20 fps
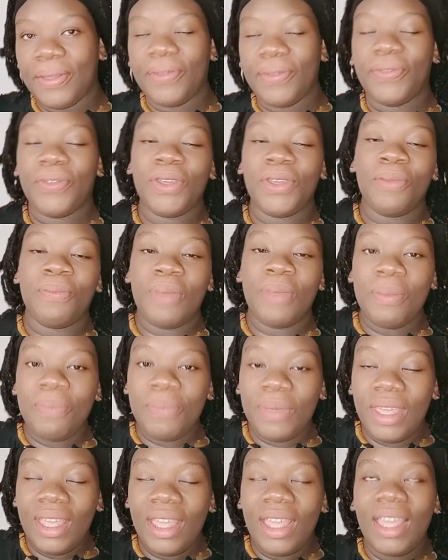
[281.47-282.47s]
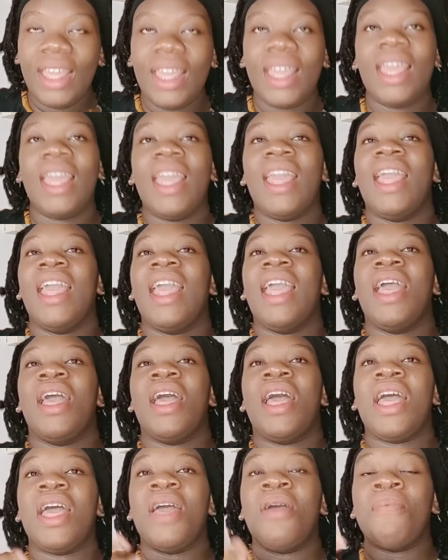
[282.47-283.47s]
for your baby,
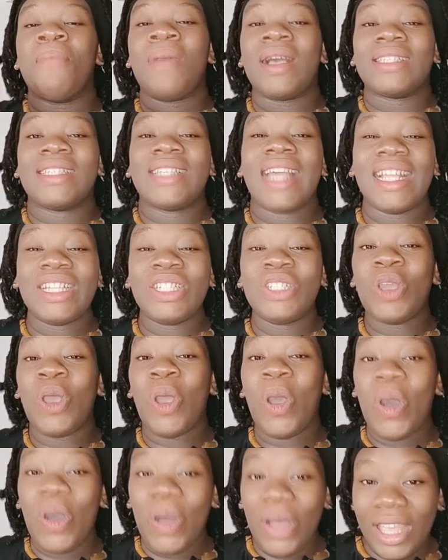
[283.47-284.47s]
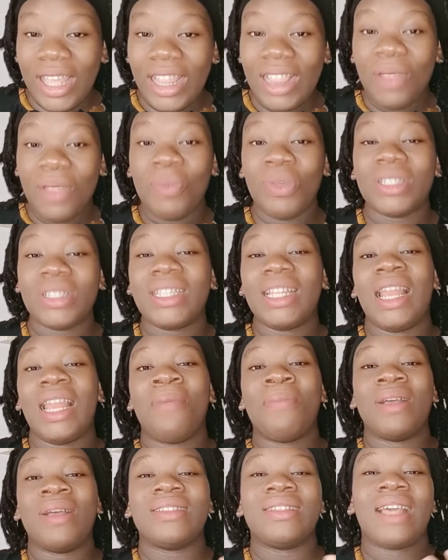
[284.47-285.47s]
massage oil,
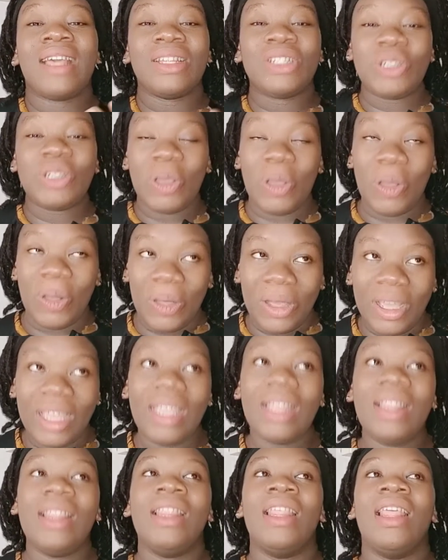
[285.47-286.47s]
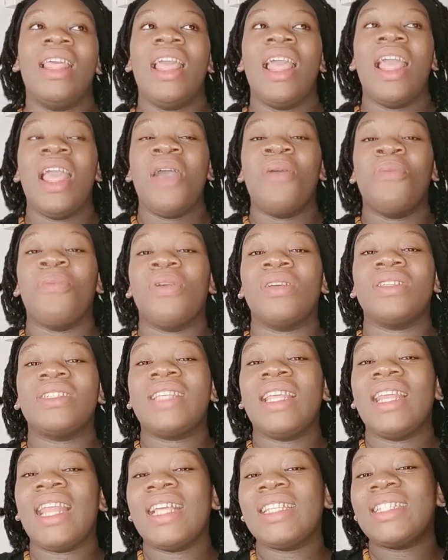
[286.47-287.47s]
Mostella massage oil,
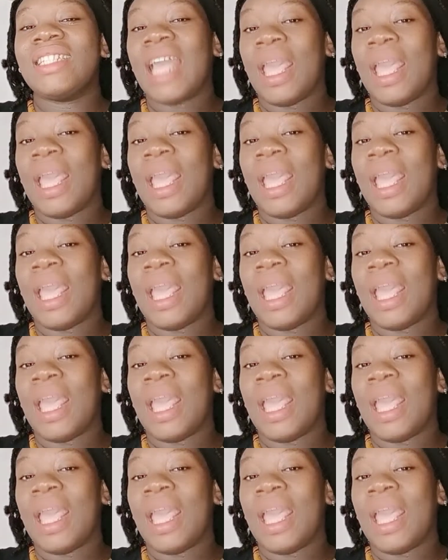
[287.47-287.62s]
Mostella